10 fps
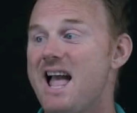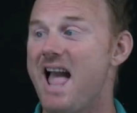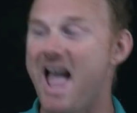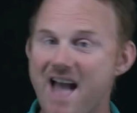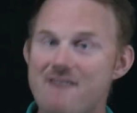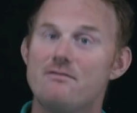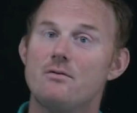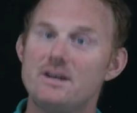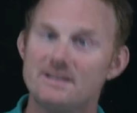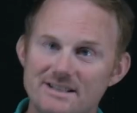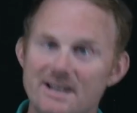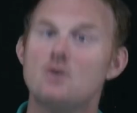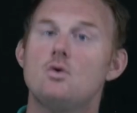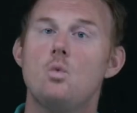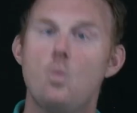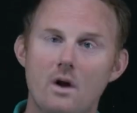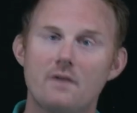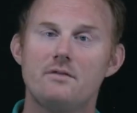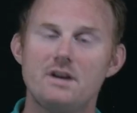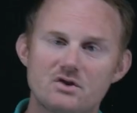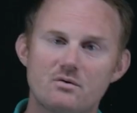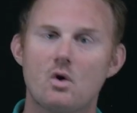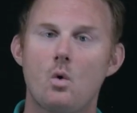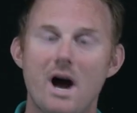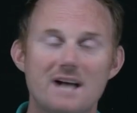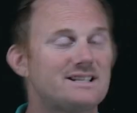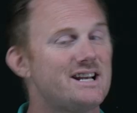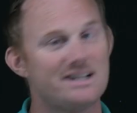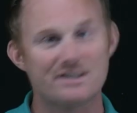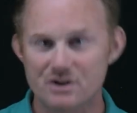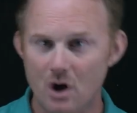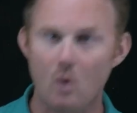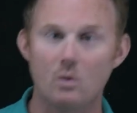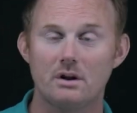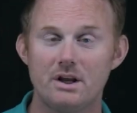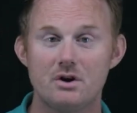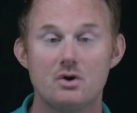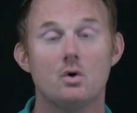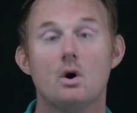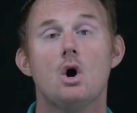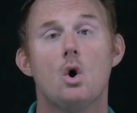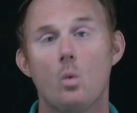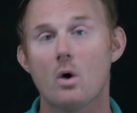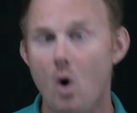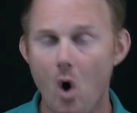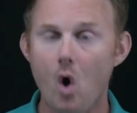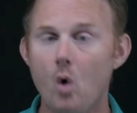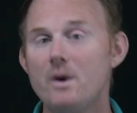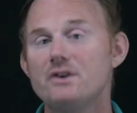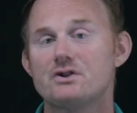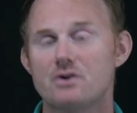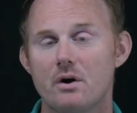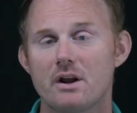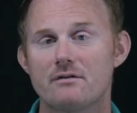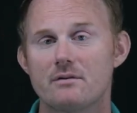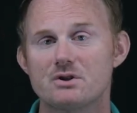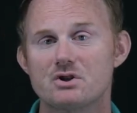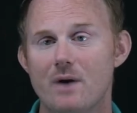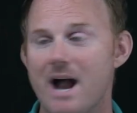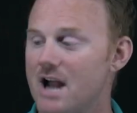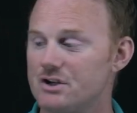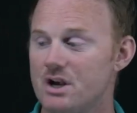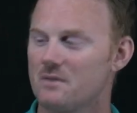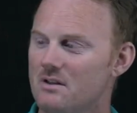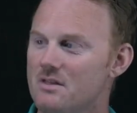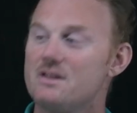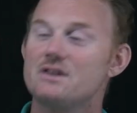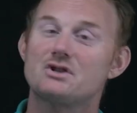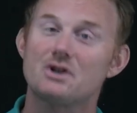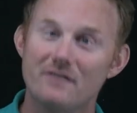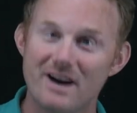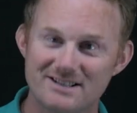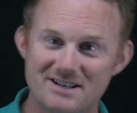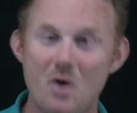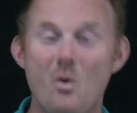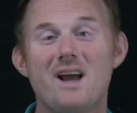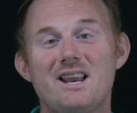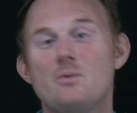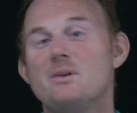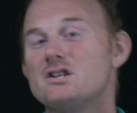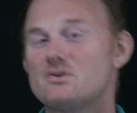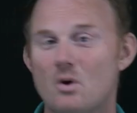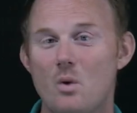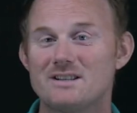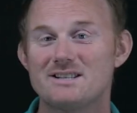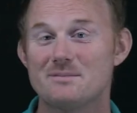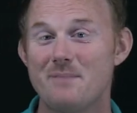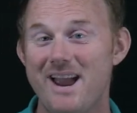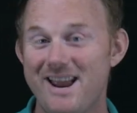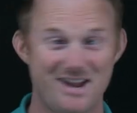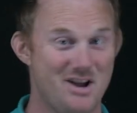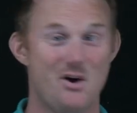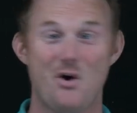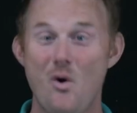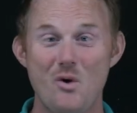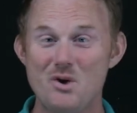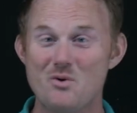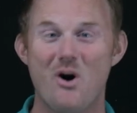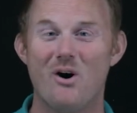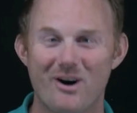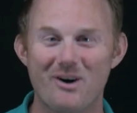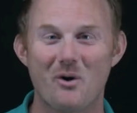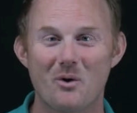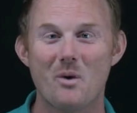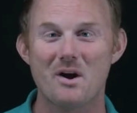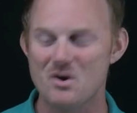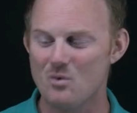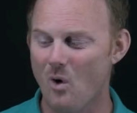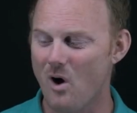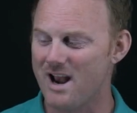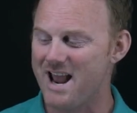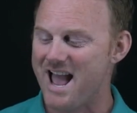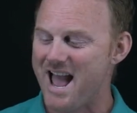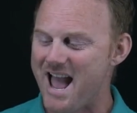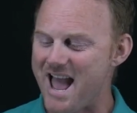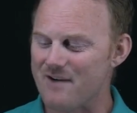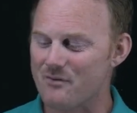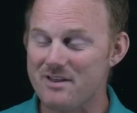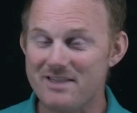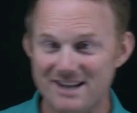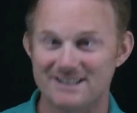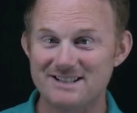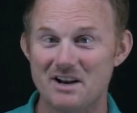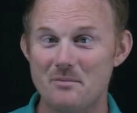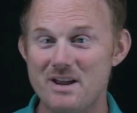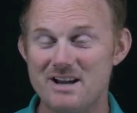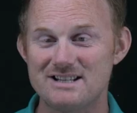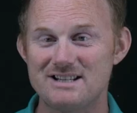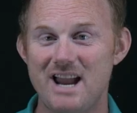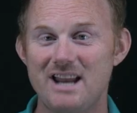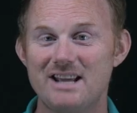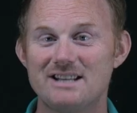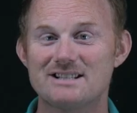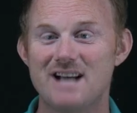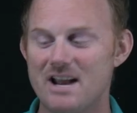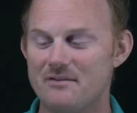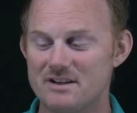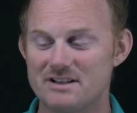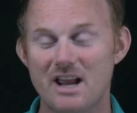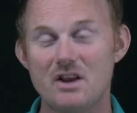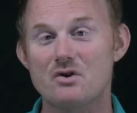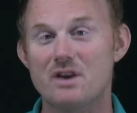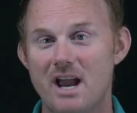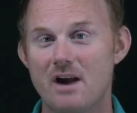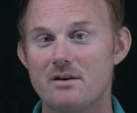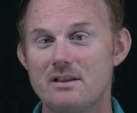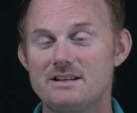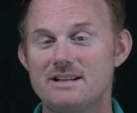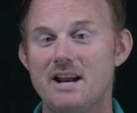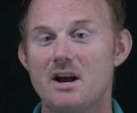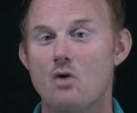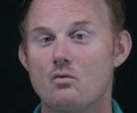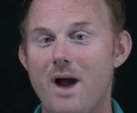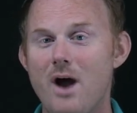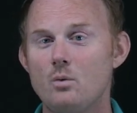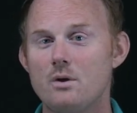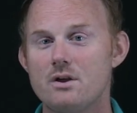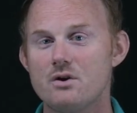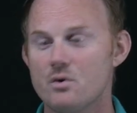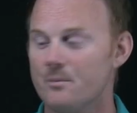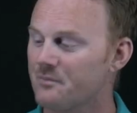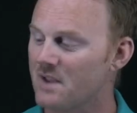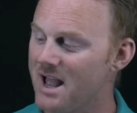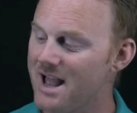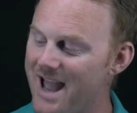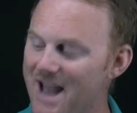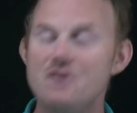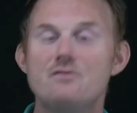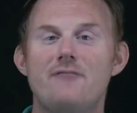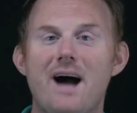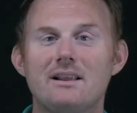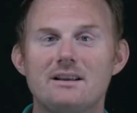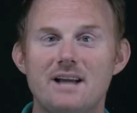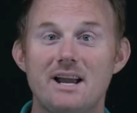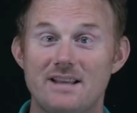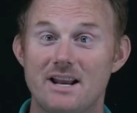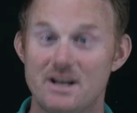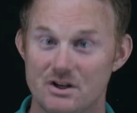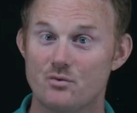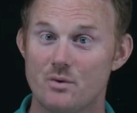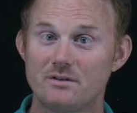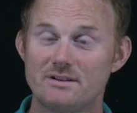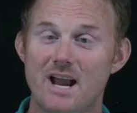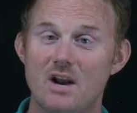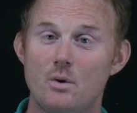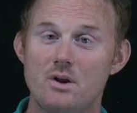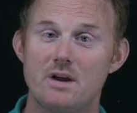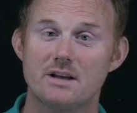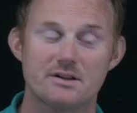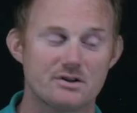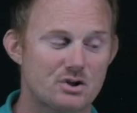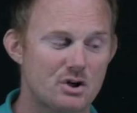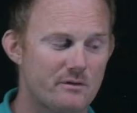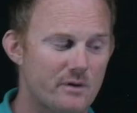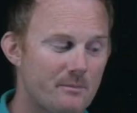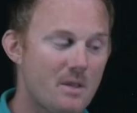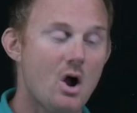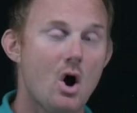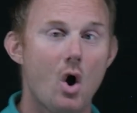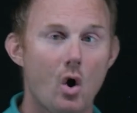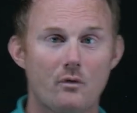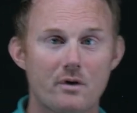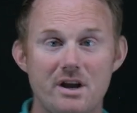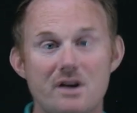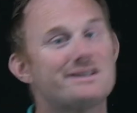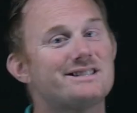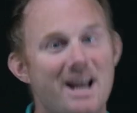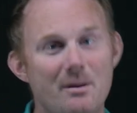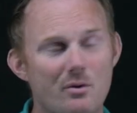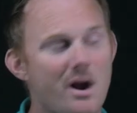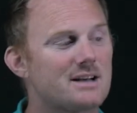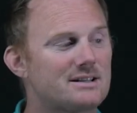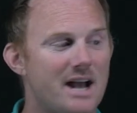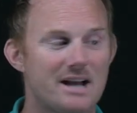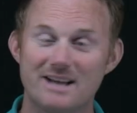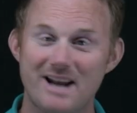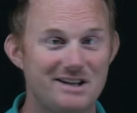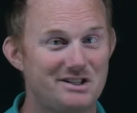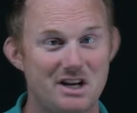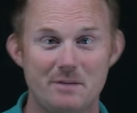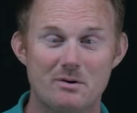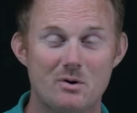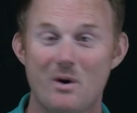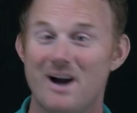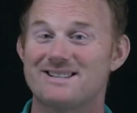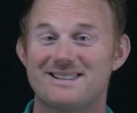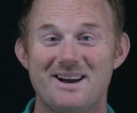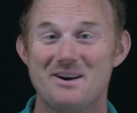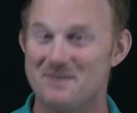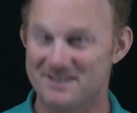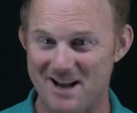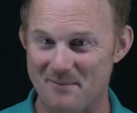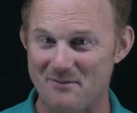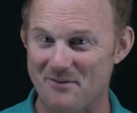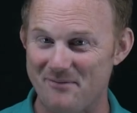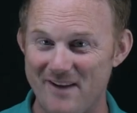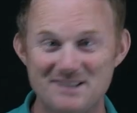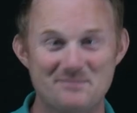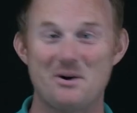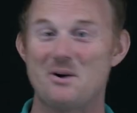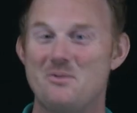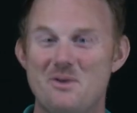every single one of these requests is totally new. We're always starting from scratch. The server has no idea when this request is made, who you are, or what you want. Everything is going to be contained inside of this. Again, you're carrying the data around with you, and you validate that it is real data when you get to the server. Over here, same process, an H T T P request, it's coming from Facebook,